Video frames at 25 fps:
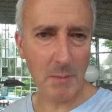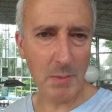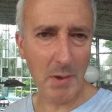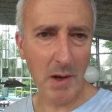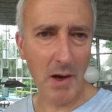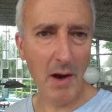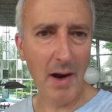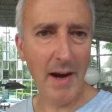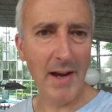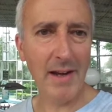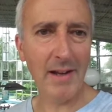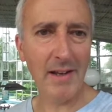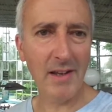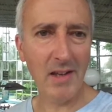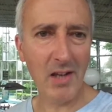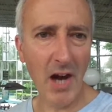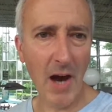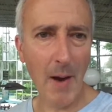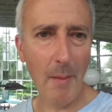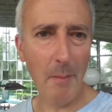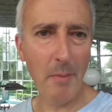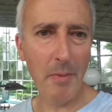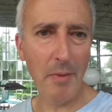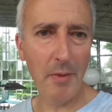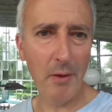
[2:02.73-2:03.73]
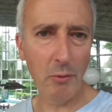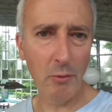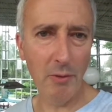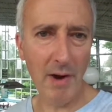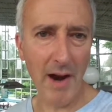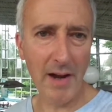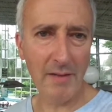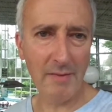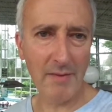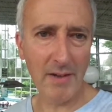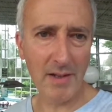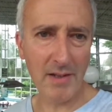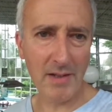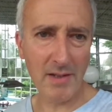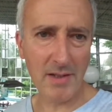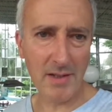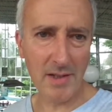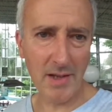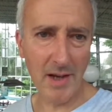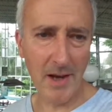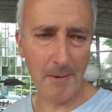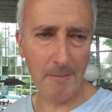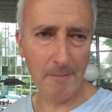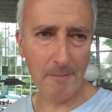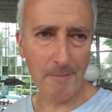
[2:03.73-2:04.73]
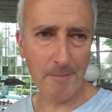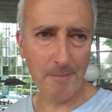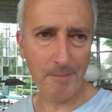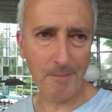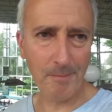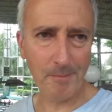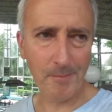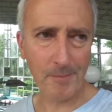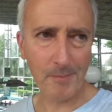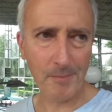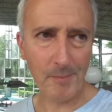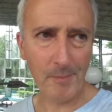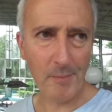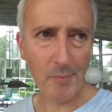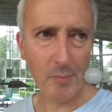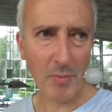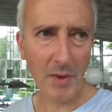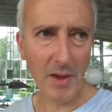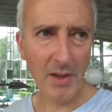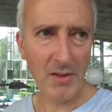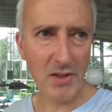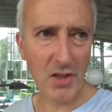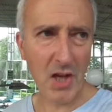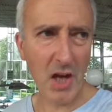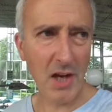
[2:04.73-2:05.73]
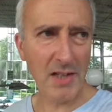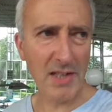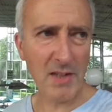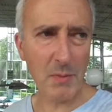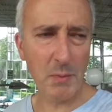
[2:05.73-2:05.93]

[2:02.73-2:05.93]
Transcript: behind come the relevant sites